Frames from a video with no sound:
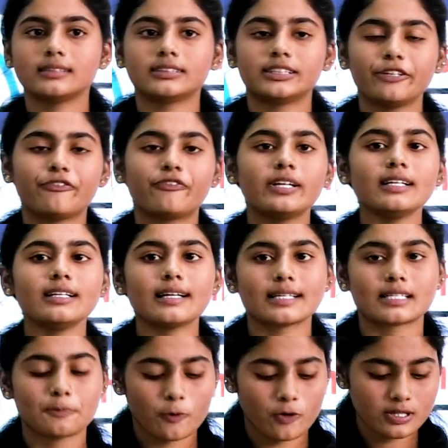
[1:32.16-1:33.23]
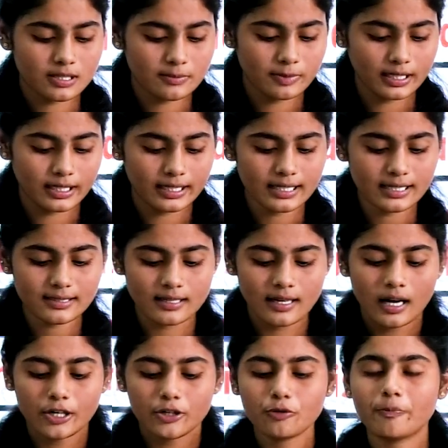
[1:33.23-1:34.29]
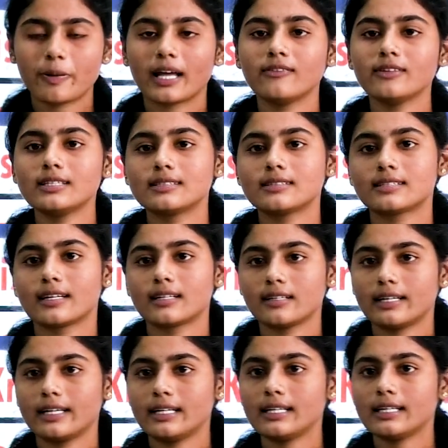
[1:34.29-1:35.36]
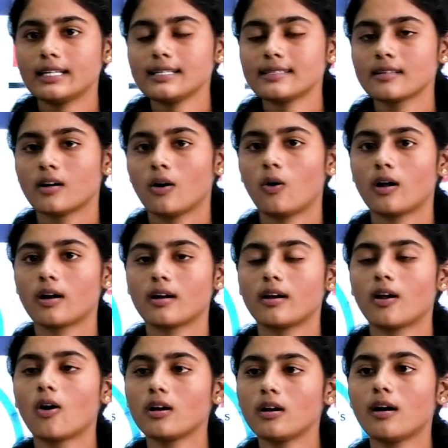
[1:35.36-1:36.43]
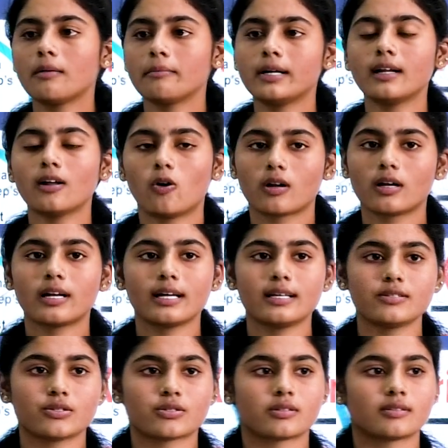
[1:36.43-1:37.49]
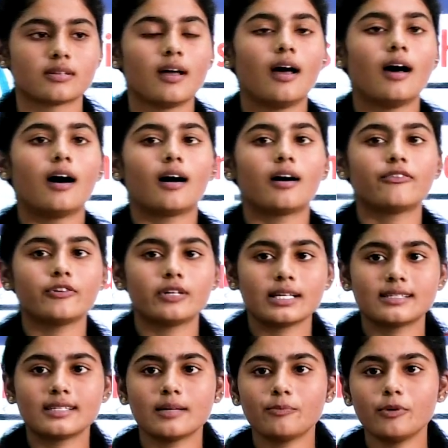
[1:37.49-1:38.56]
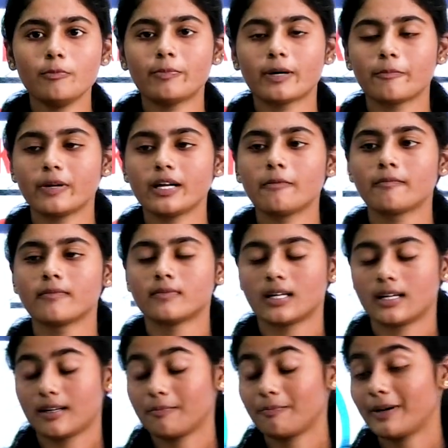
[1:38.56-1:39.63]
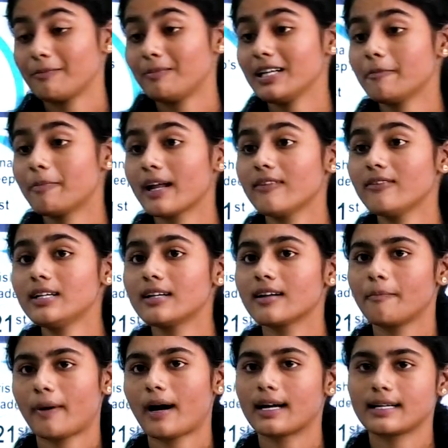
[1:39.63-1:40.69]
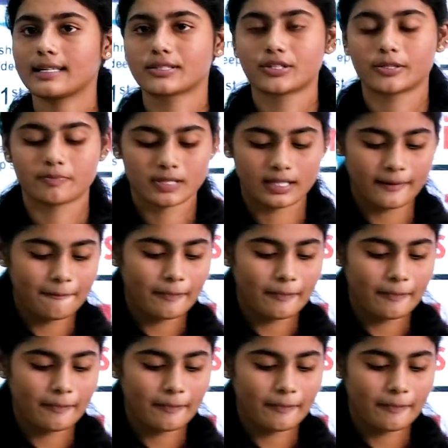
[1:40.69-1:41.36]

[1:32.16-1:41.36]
shifting the responsibilities to private sector entities or non-government organizations. For example, public-private partnerships.